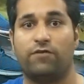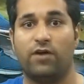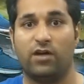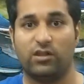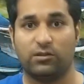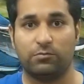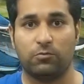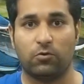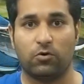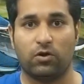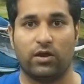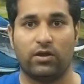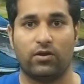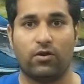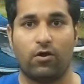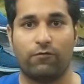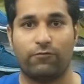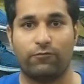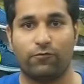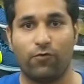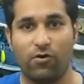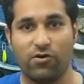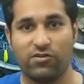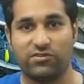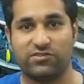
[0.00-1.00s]
Facebook, and
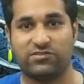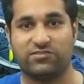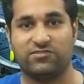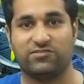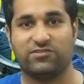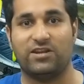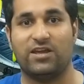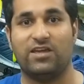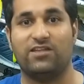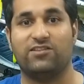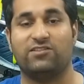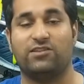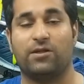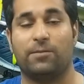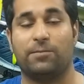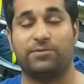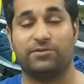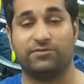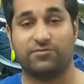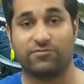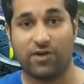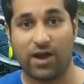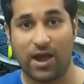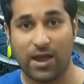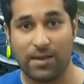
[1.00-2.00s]
of course stay
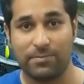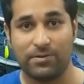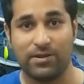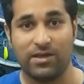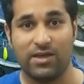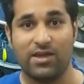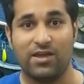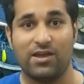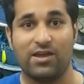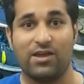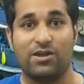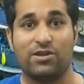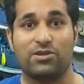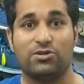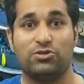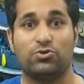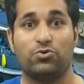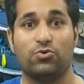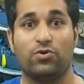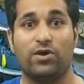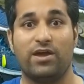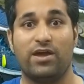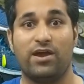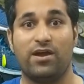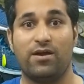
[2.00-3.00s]
subscribed
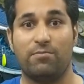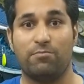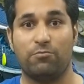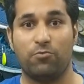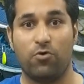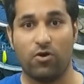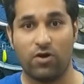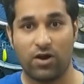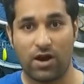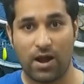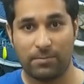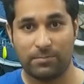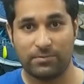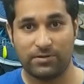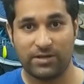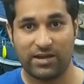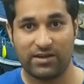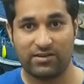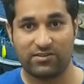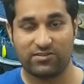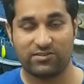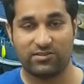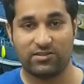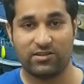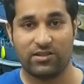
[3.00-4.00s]
to hear more
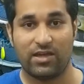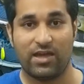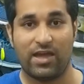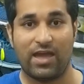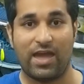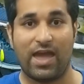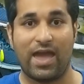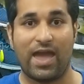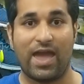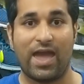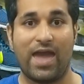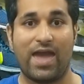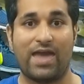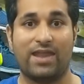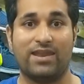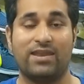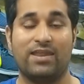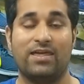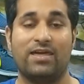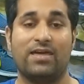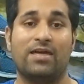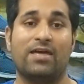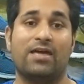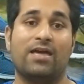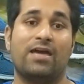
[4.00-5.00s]
updates and